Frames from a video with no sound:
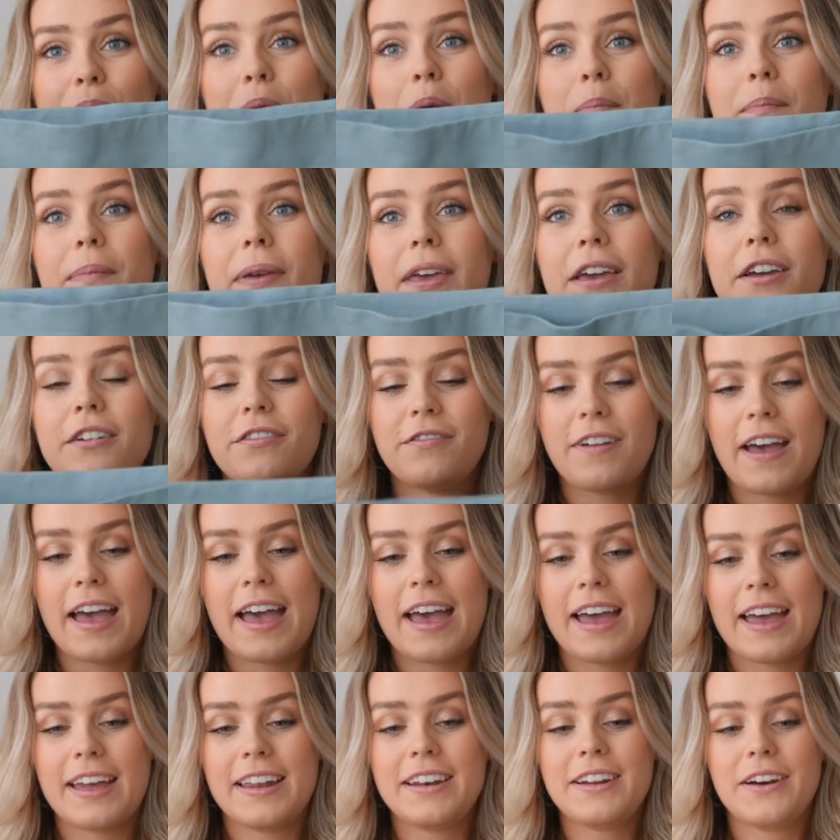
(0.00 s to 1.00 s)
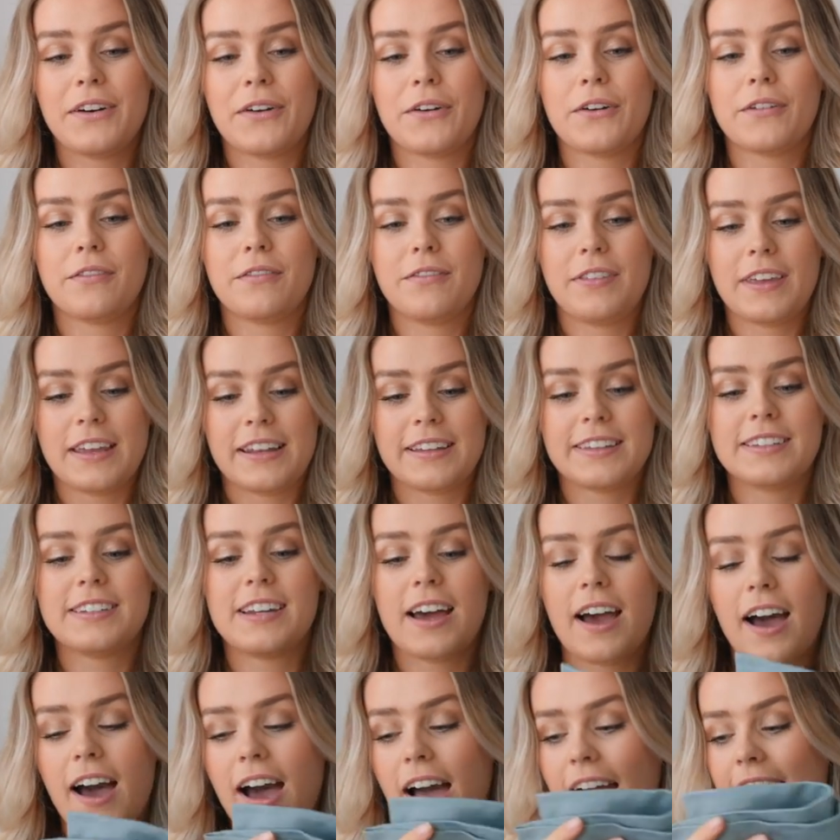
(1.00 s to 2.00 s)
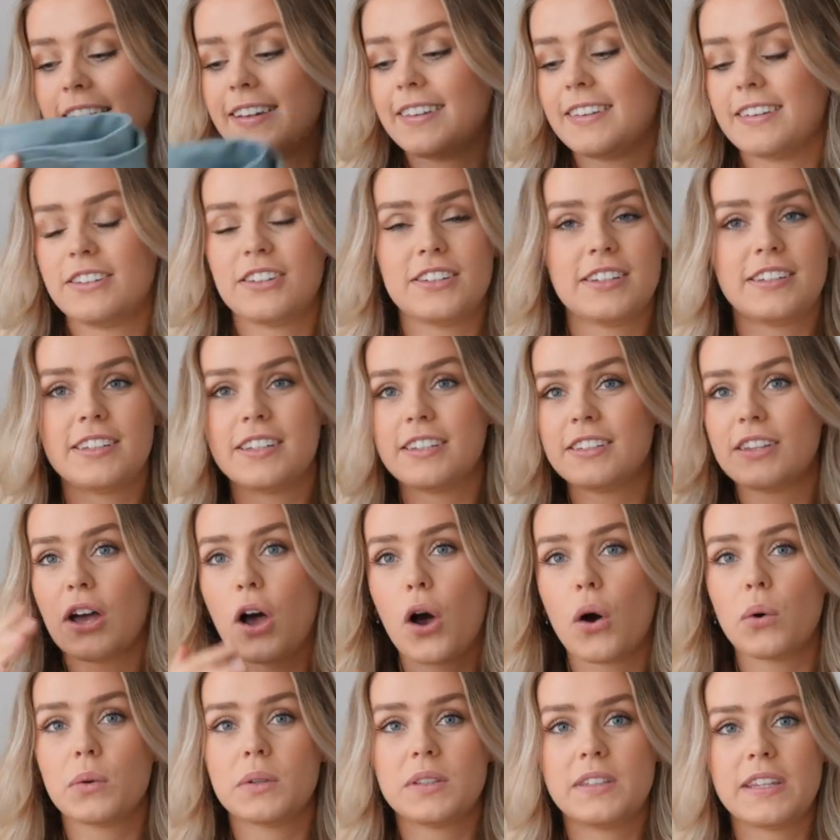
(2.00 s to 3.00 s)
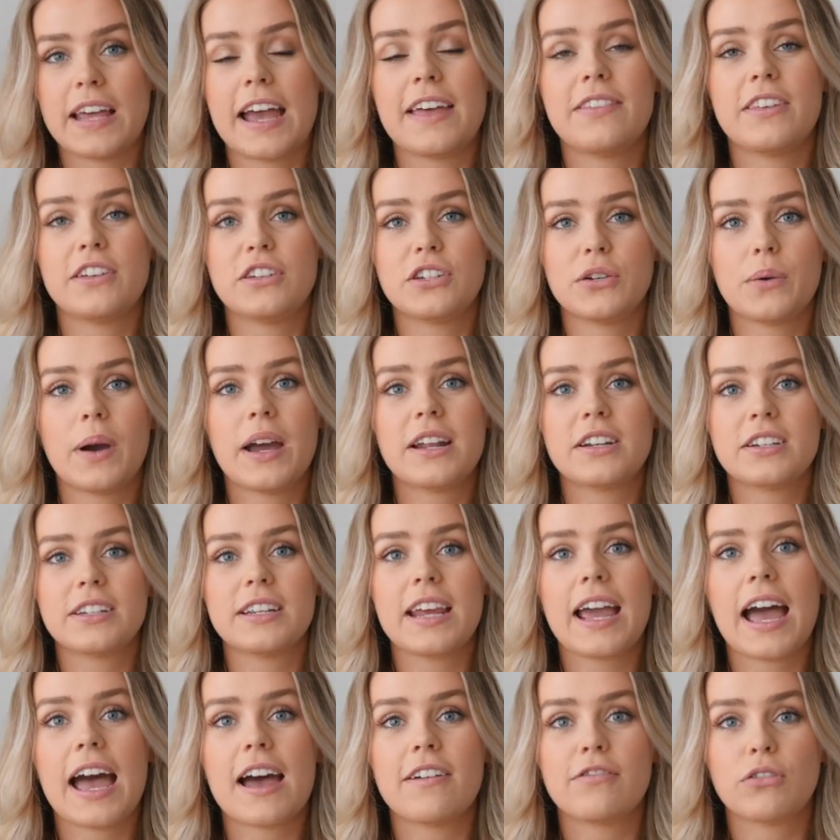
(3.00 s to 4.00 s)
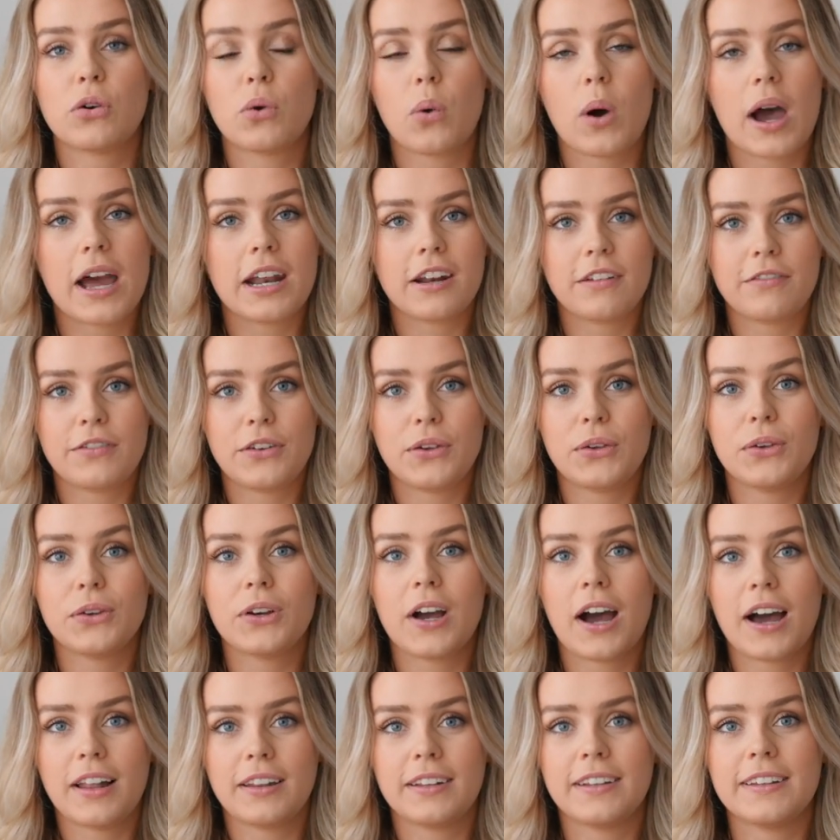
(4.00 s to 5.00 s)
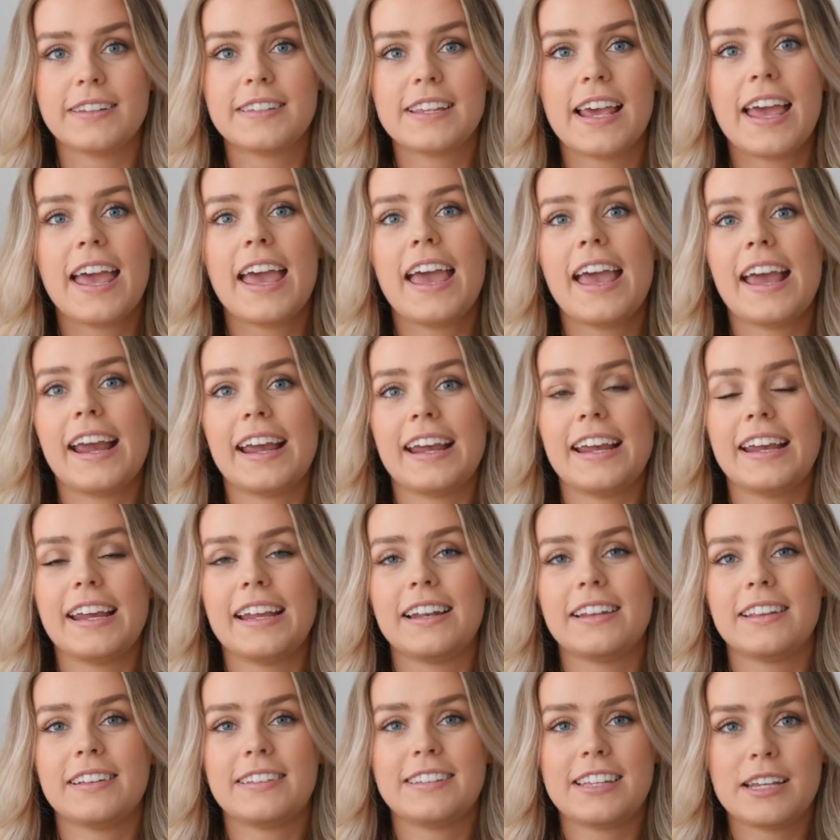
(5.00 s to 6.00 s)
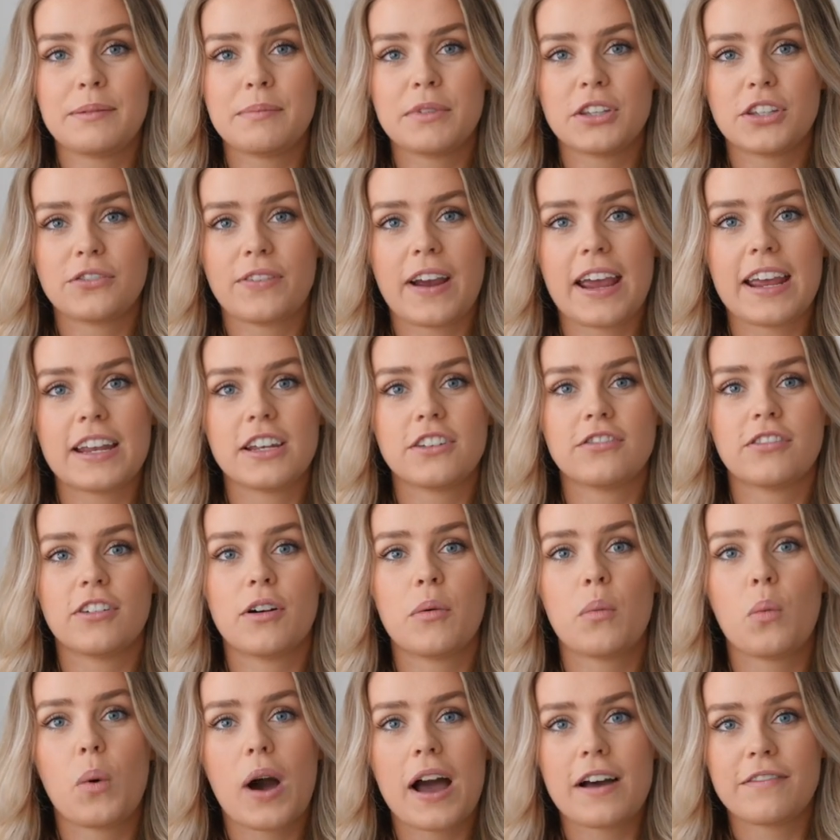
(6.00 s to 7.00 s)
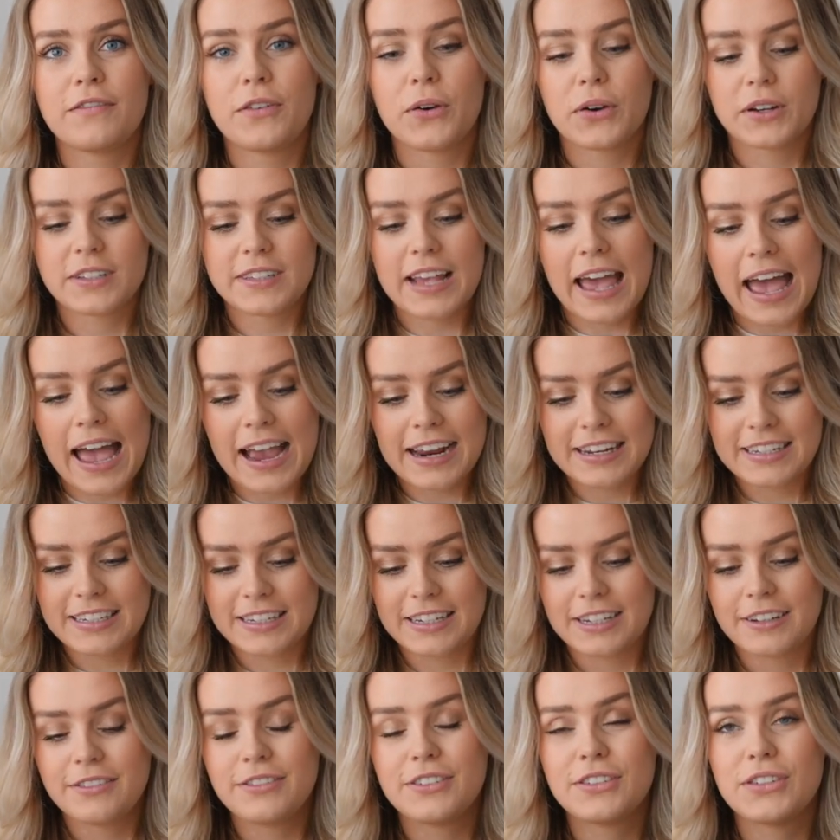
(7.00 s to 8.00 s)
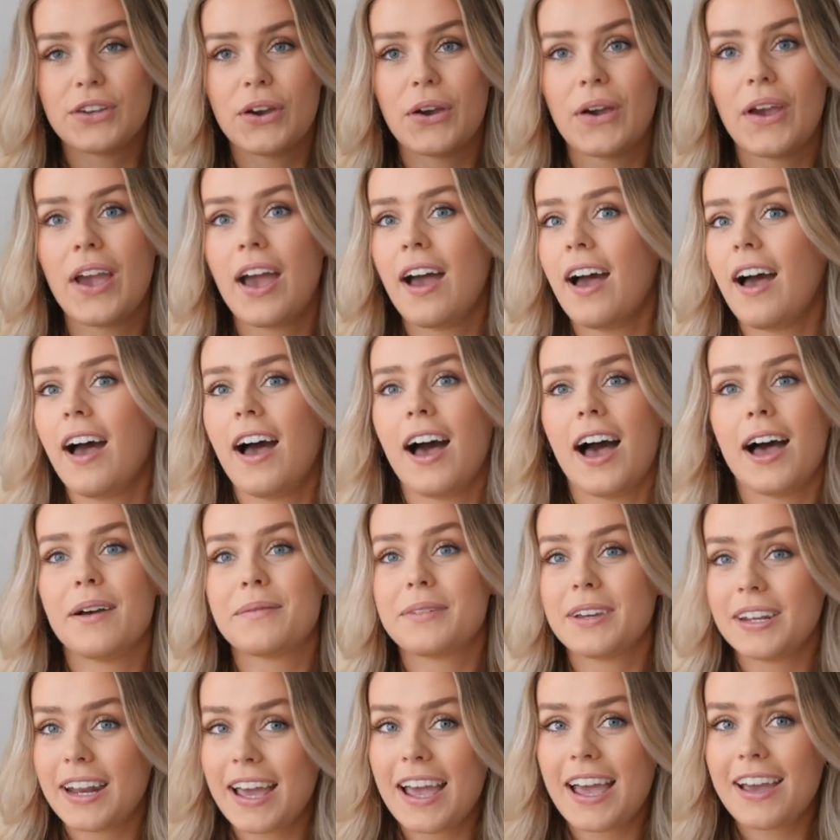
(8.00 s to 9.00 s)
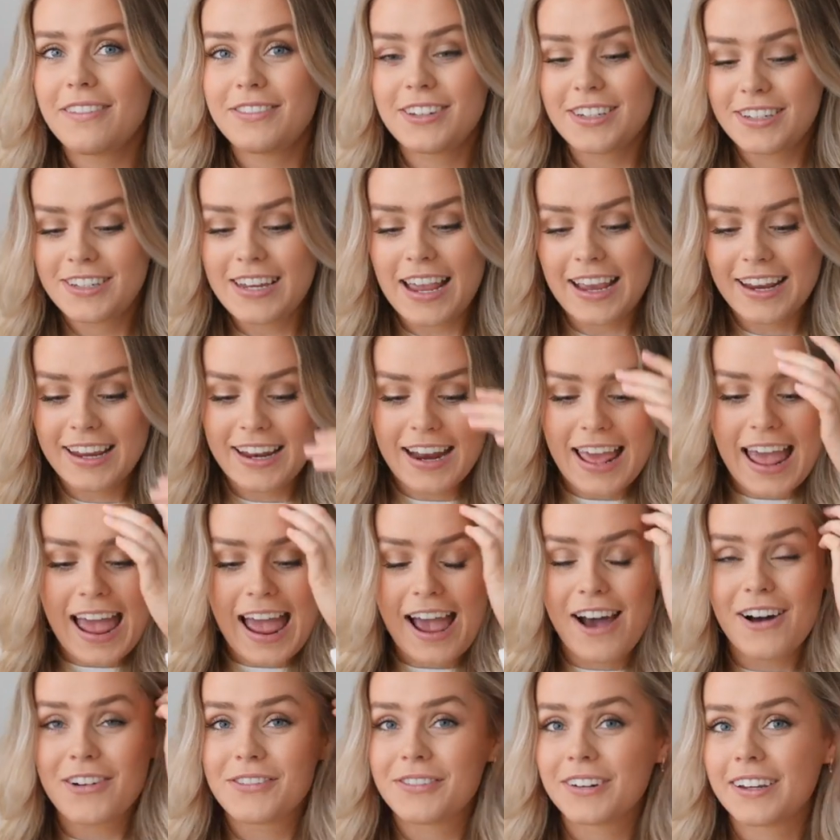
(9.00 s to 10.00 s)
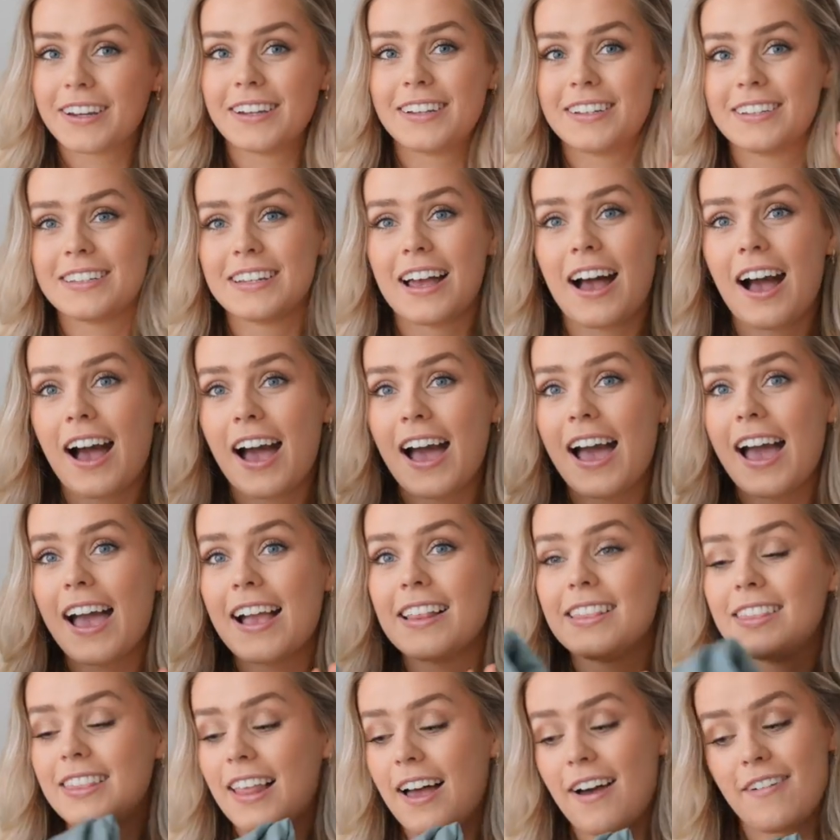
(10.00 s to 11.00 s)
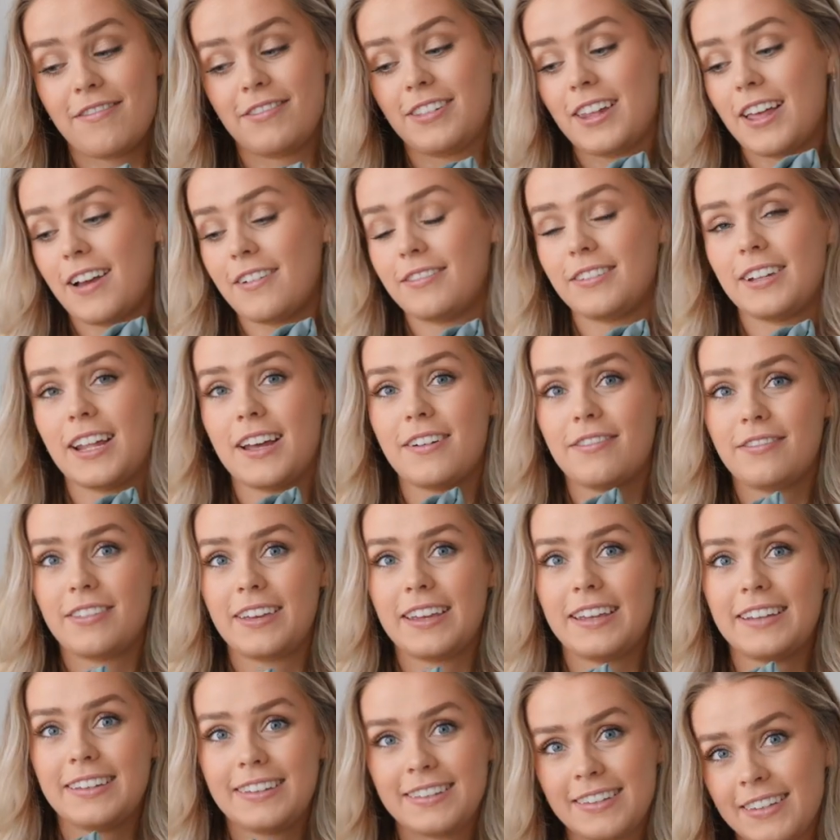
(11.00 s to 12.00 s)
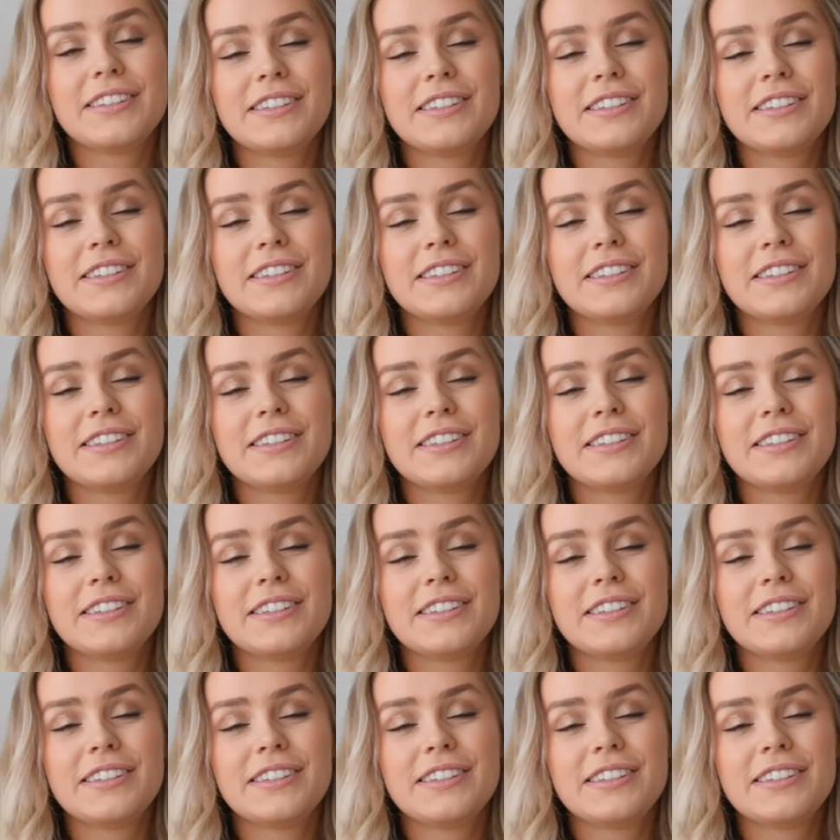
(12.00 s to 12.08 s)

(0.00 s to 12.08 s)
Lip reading: I'm a big fan of these tights and just this whole set. They do actually have quite a few colors in the seamless range from White Fox Active, so I'm gonna have to check it out because I love, love, love this.